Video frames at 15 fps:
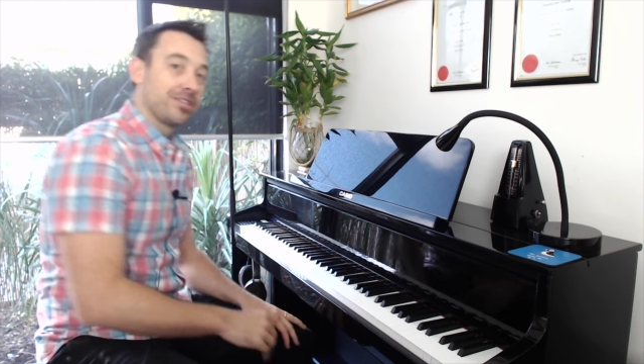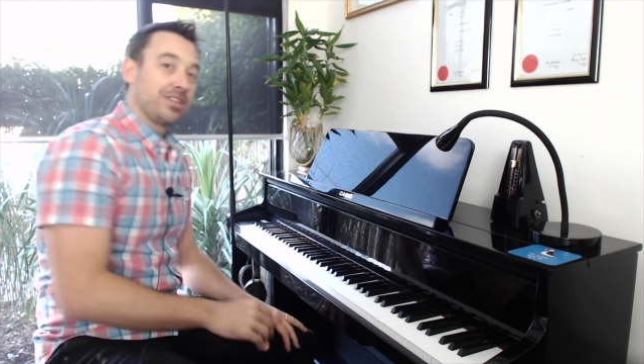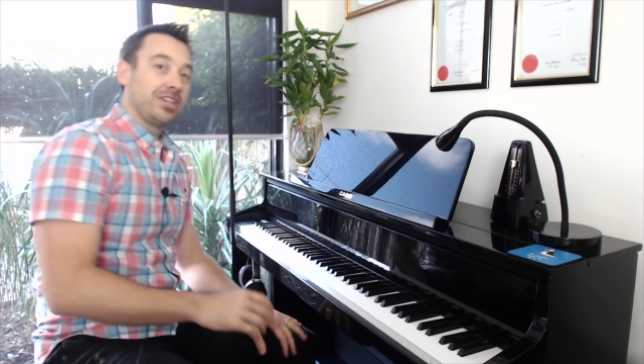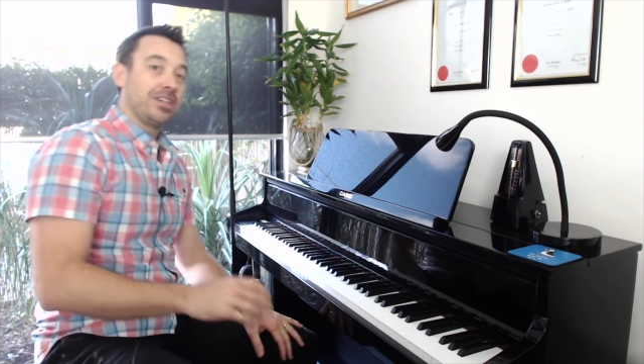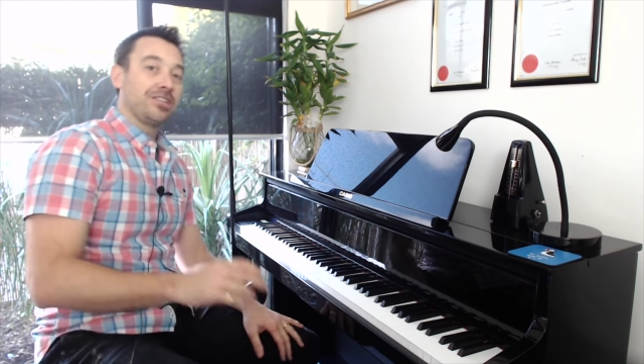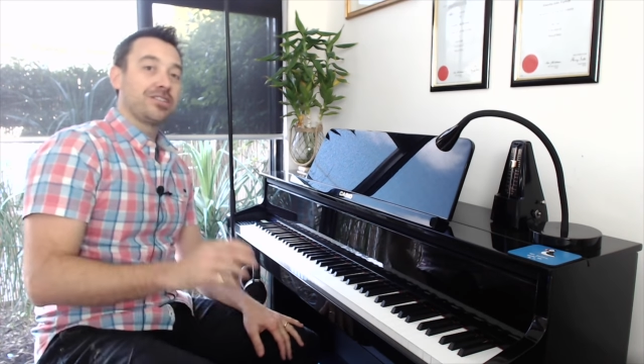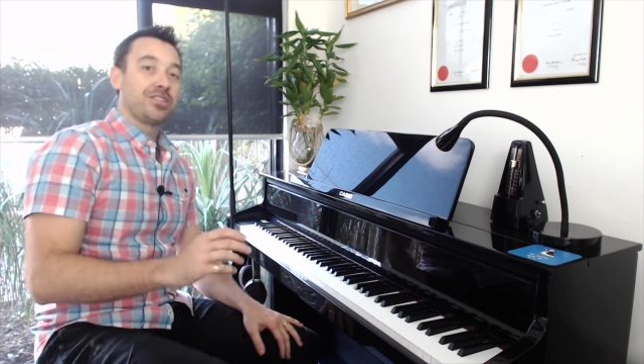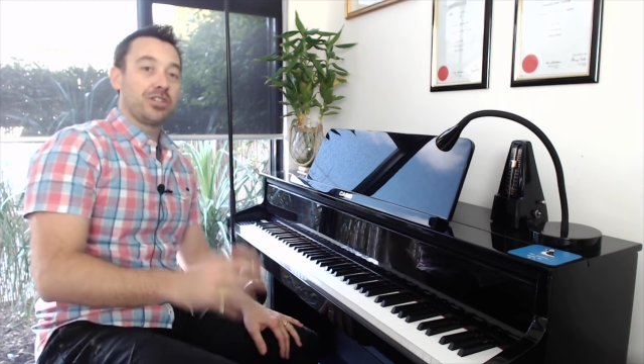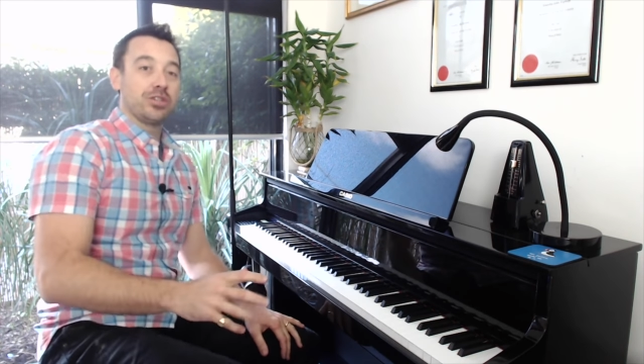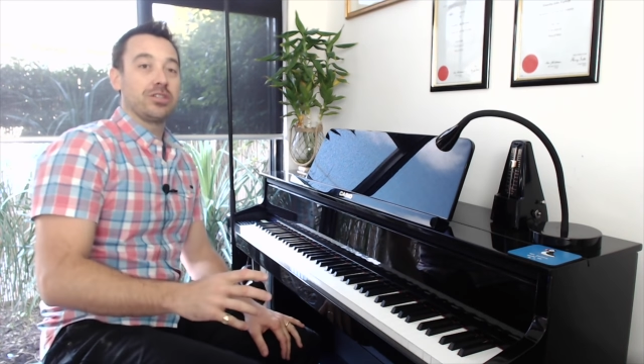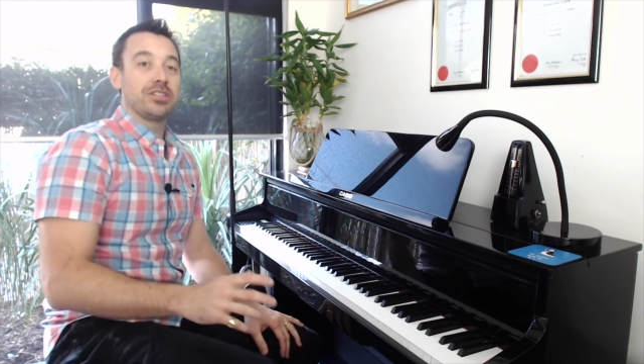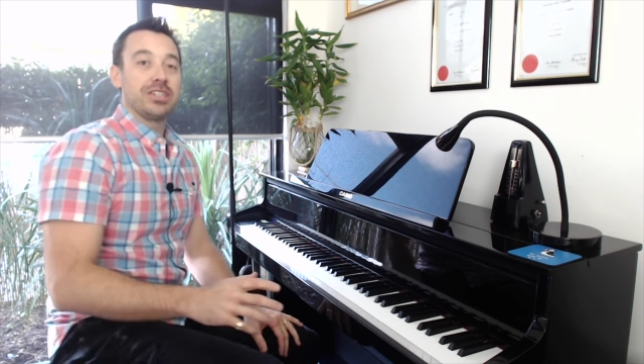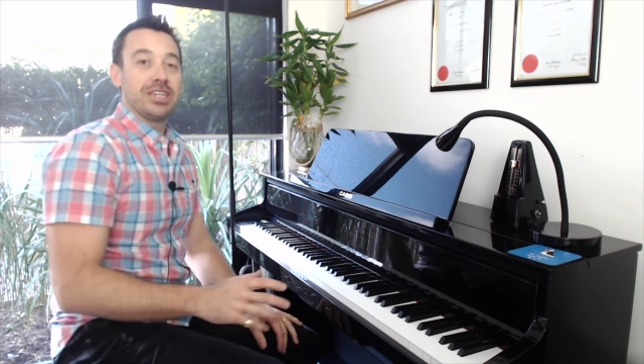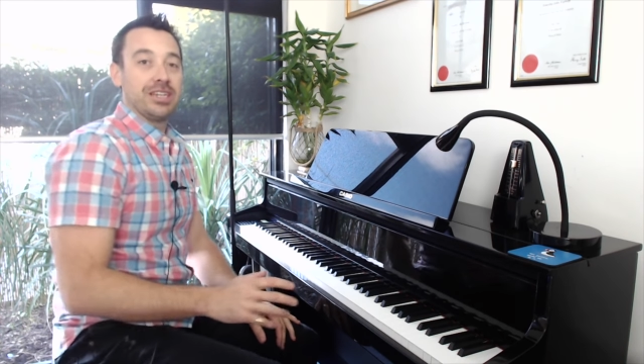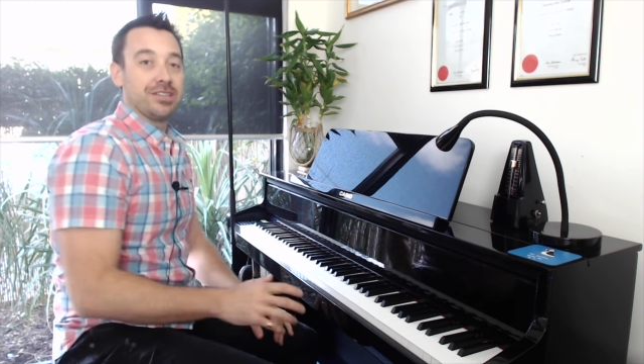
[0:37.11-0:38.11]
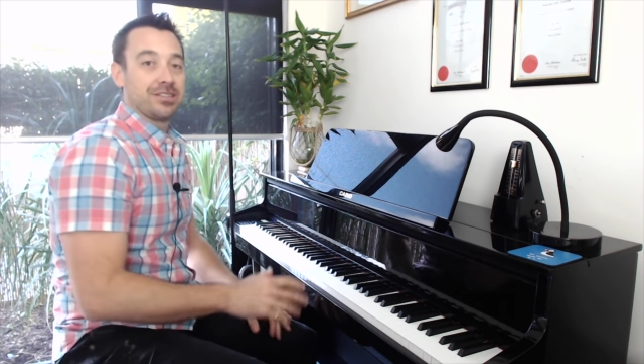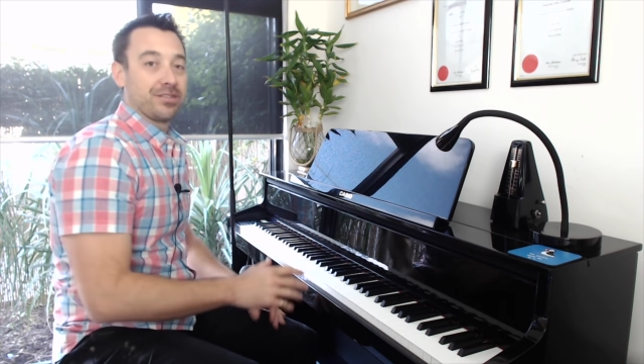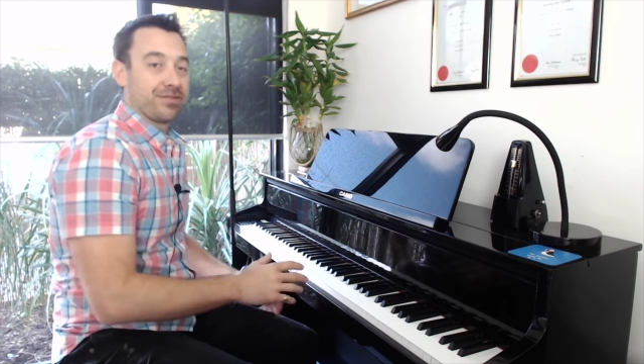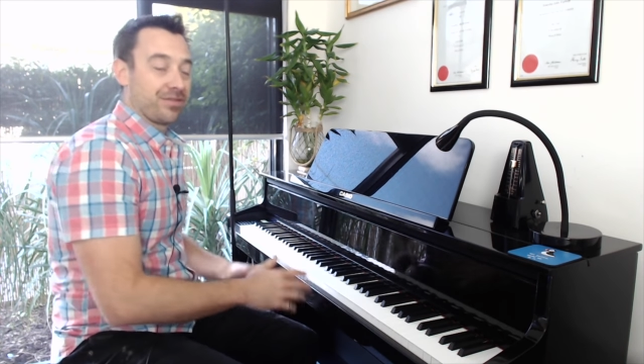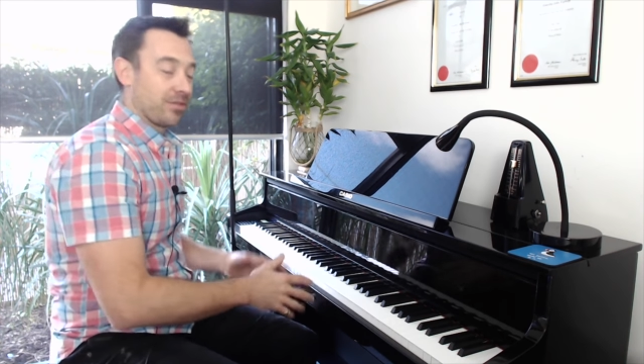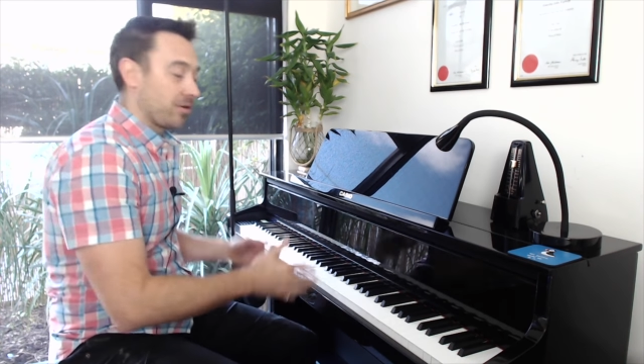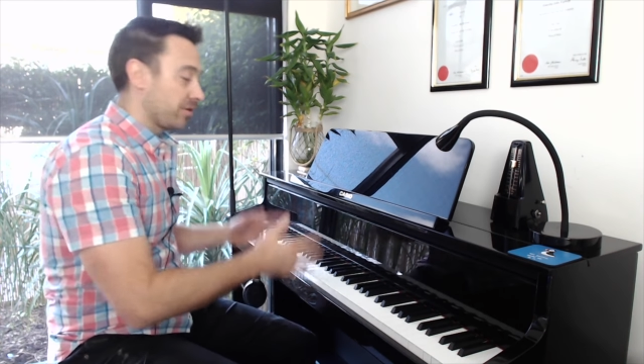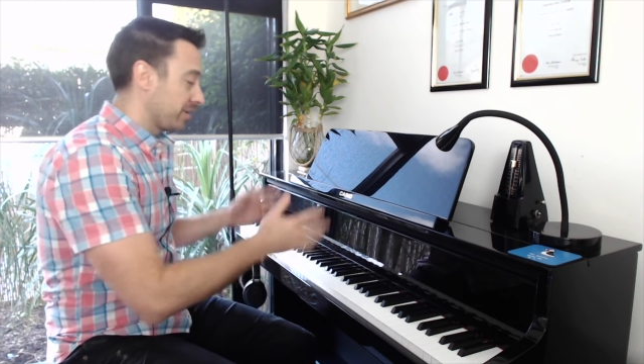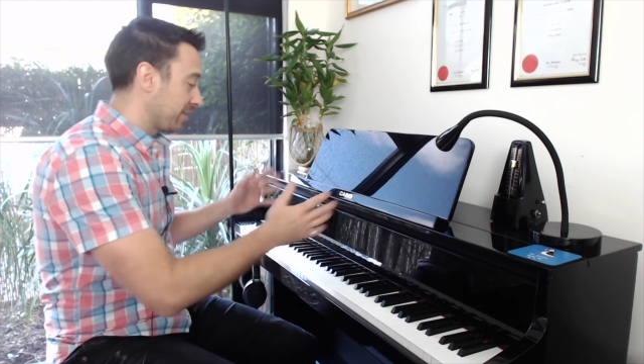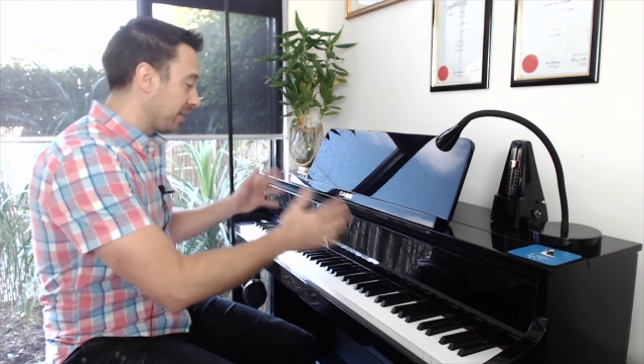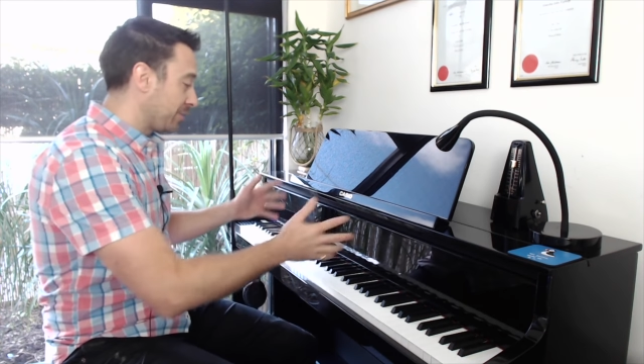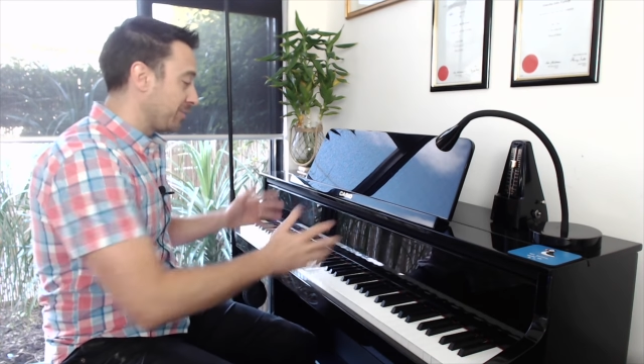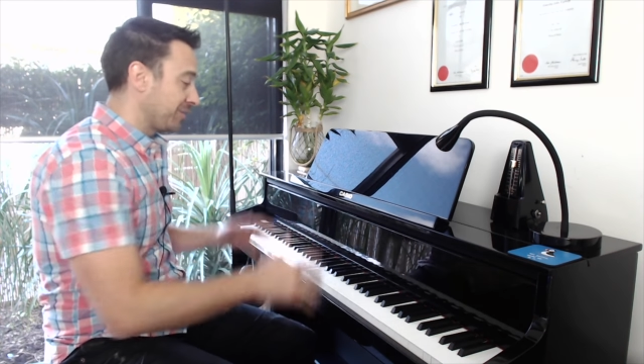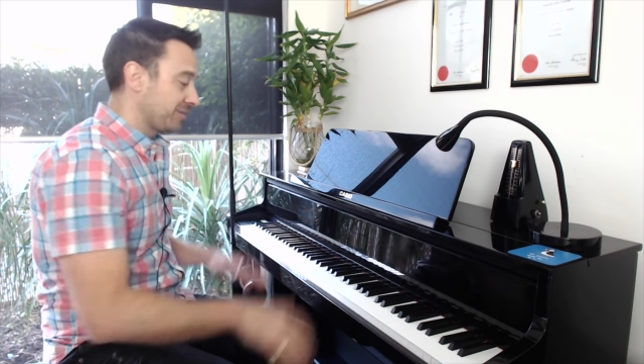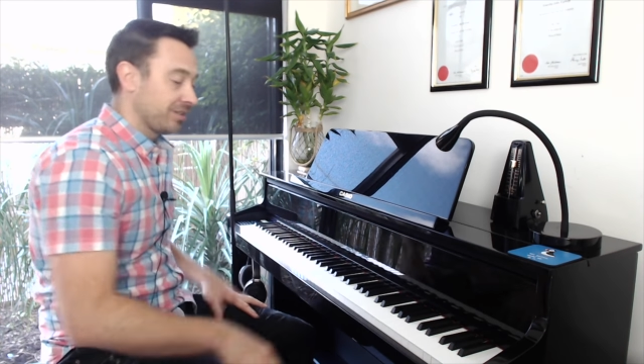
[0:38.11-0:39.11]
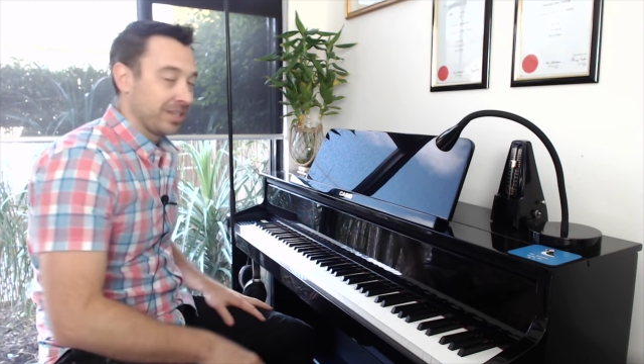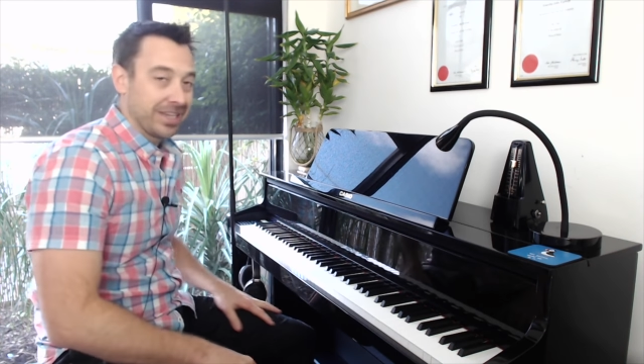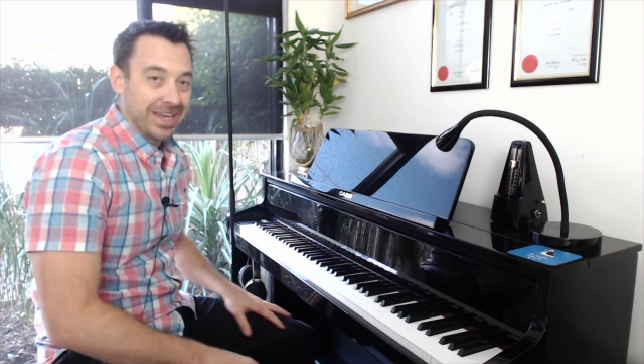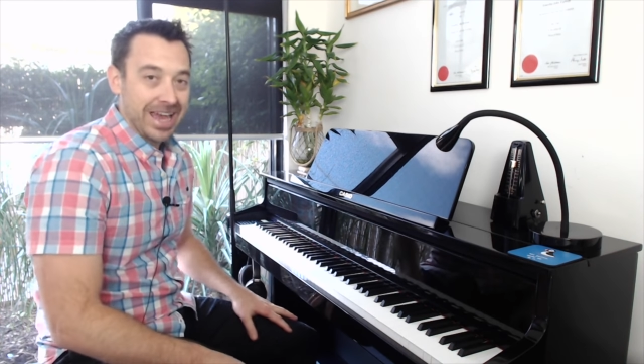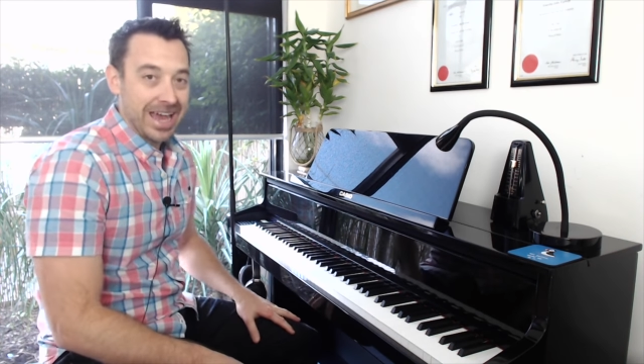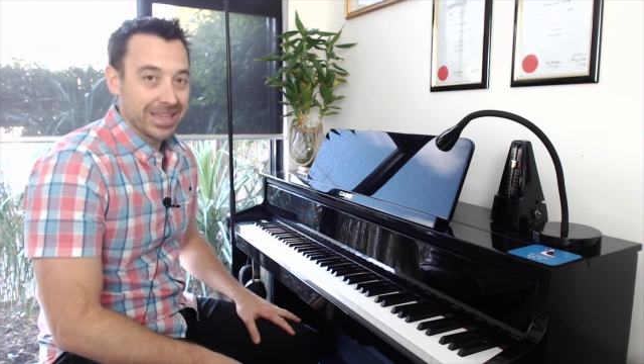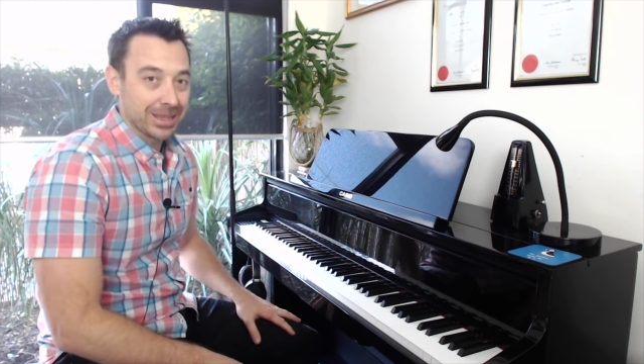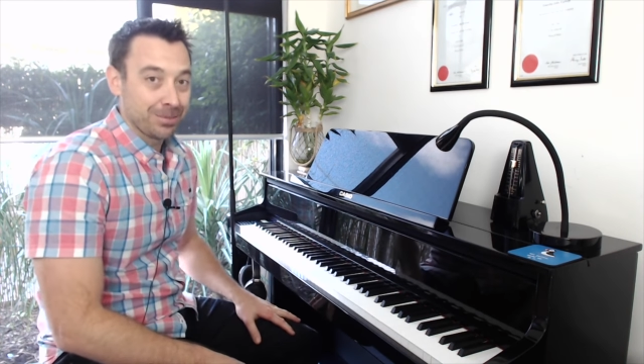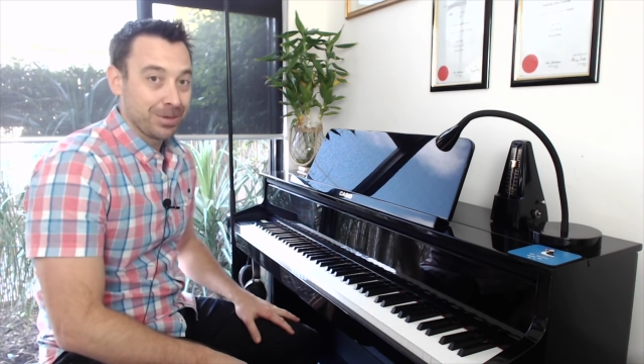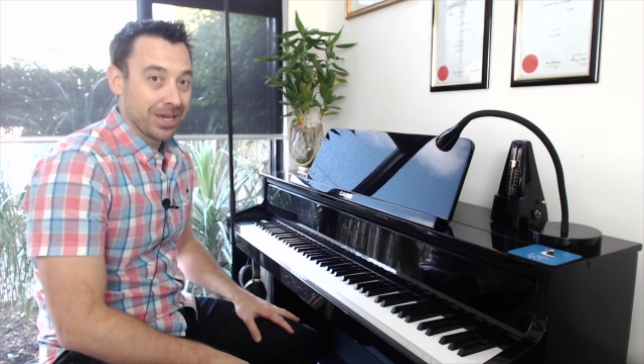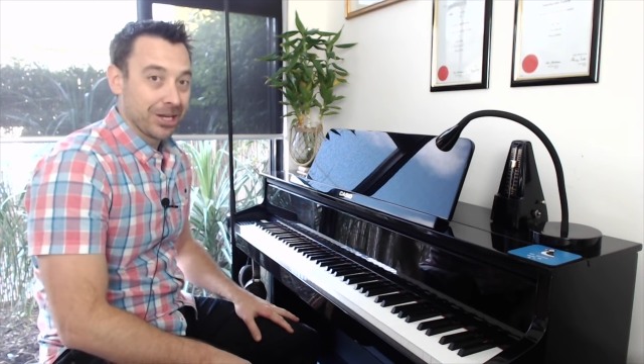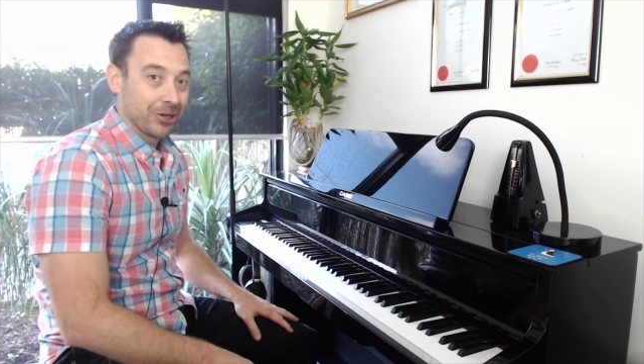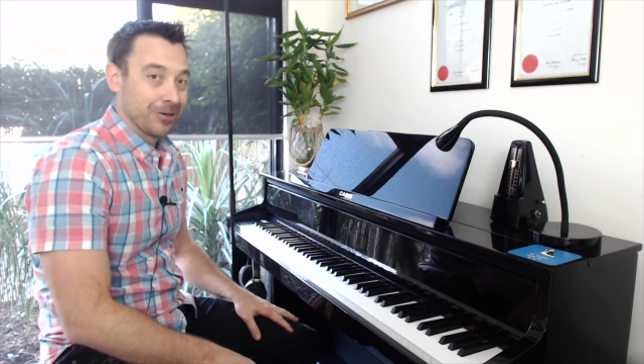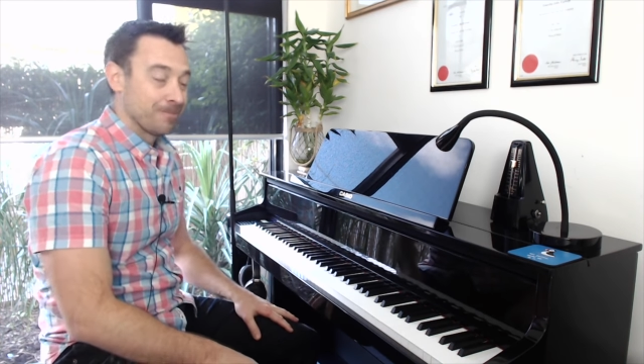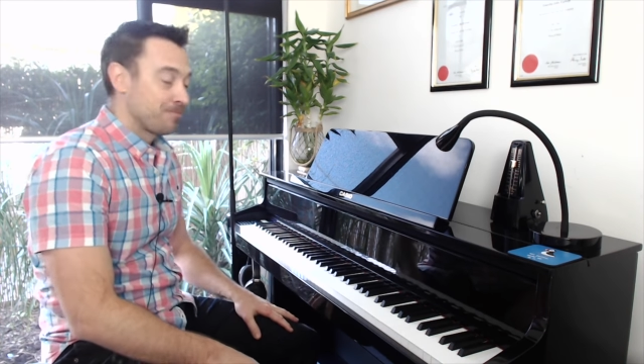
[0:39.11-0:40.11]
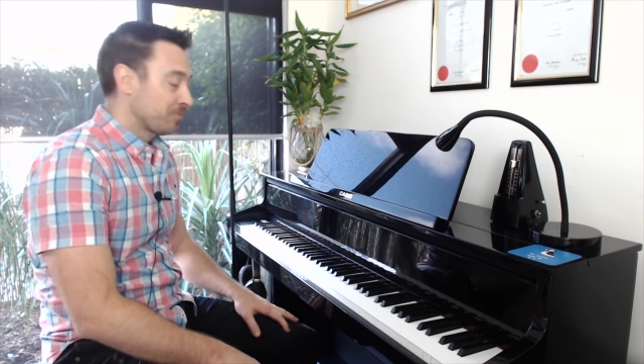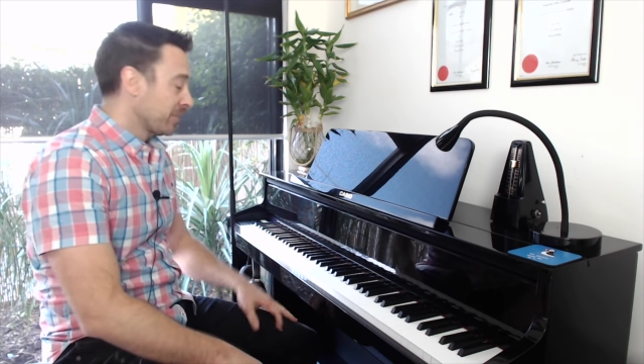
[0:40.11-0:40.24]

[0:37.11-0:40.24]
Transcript: The student is the frog and they'll be sitting at the piano.